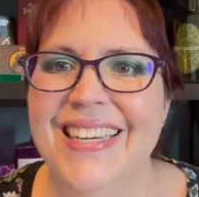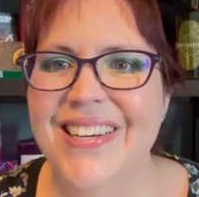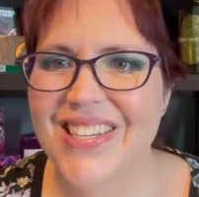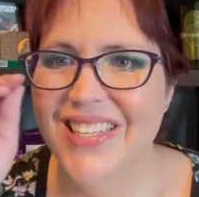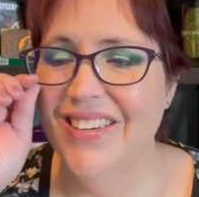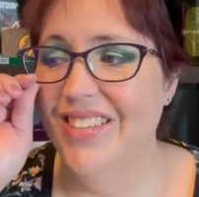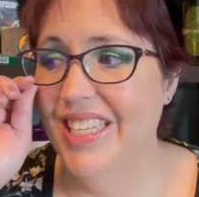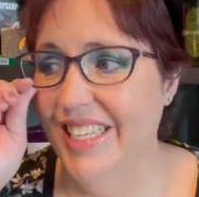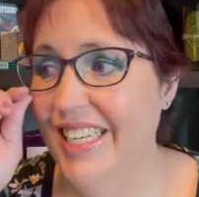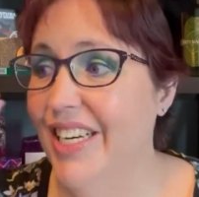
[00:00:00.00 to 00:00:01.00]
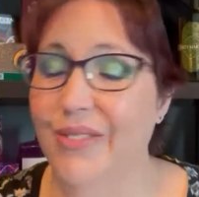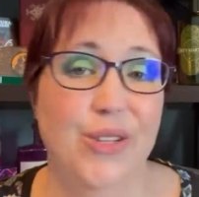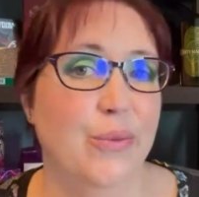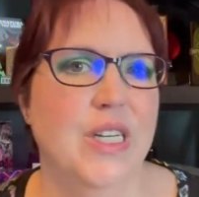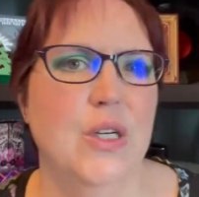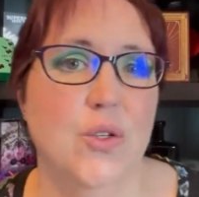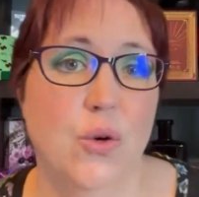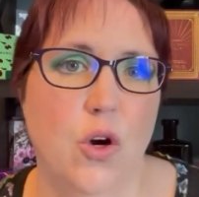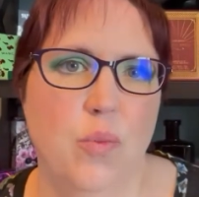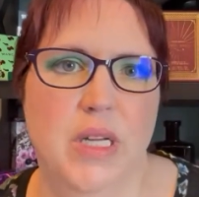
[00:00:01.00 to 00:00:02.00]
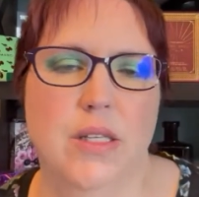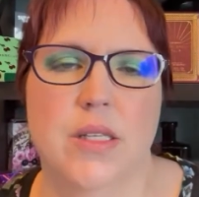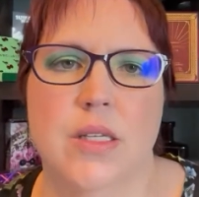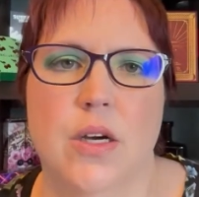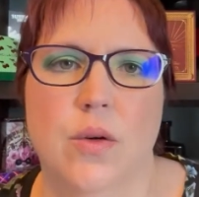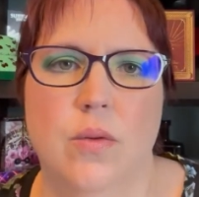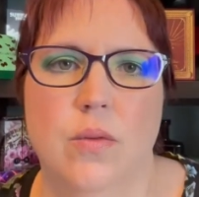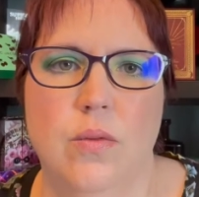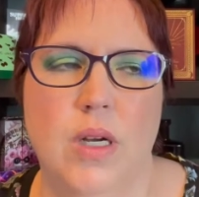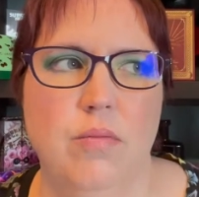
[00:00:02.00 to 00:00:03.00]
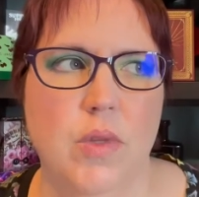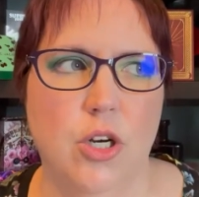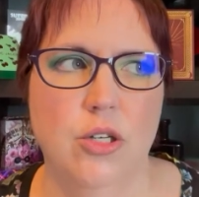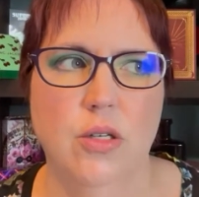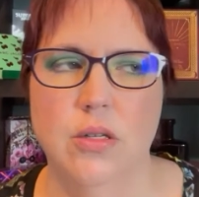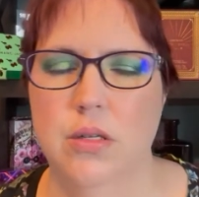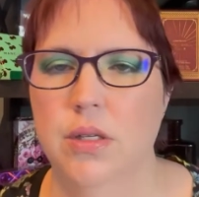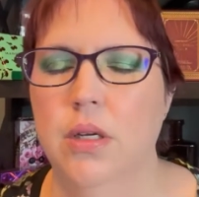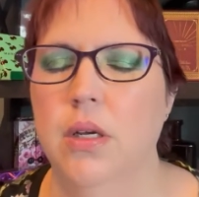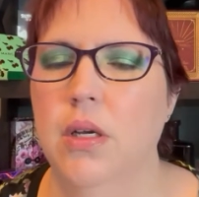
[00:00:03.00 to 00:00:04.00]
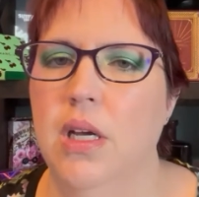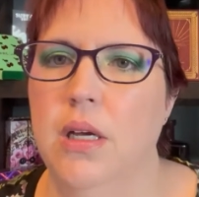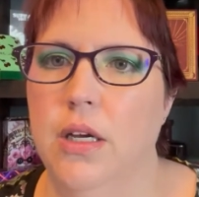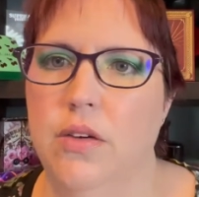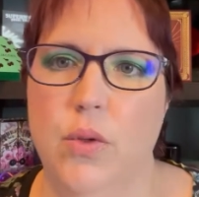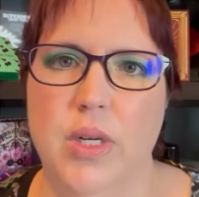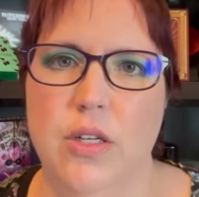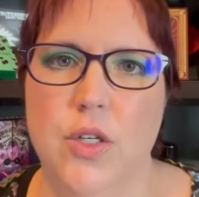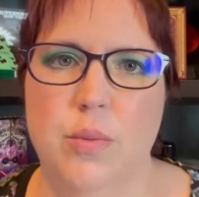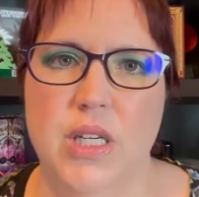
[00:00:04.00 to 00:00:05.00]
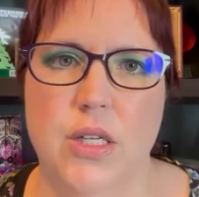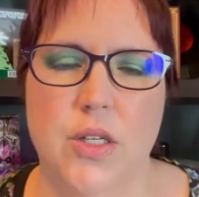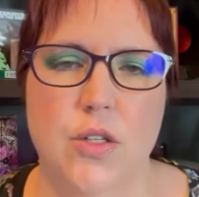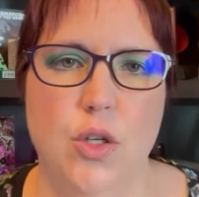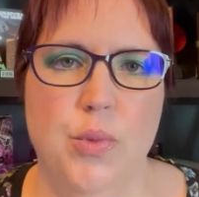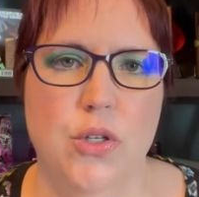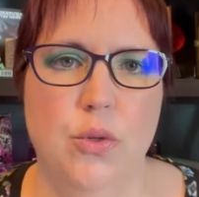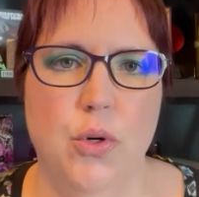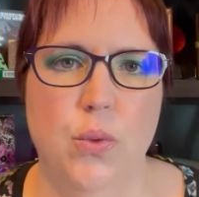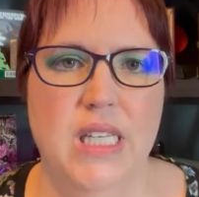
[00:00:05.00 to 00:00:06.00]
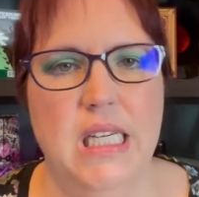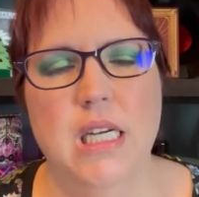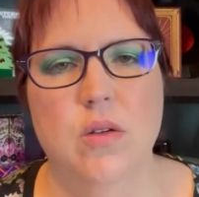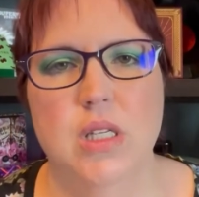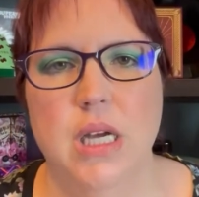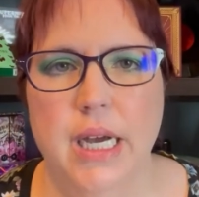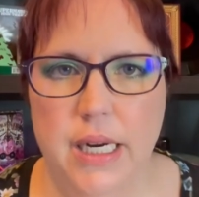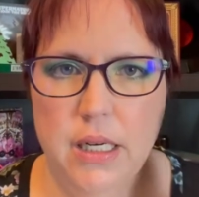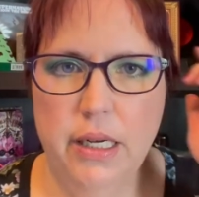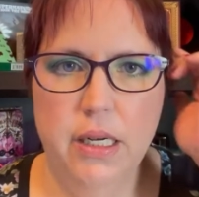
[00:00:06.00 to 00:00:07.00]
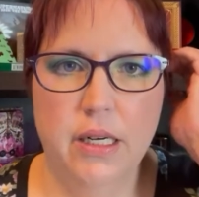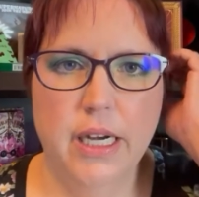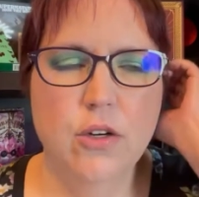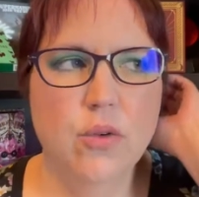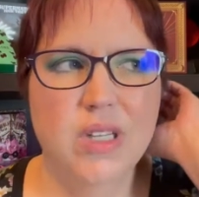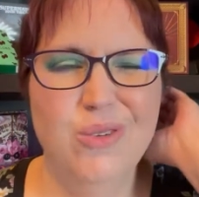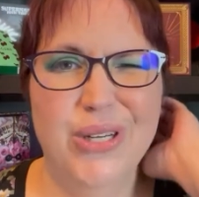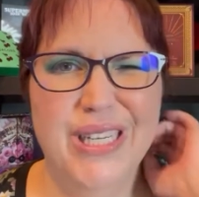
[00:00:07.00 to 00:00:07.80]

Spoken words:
She loves it in here when the windows are open, so, well, the curtains. The window's open because it's super, super windy outside and I don't really want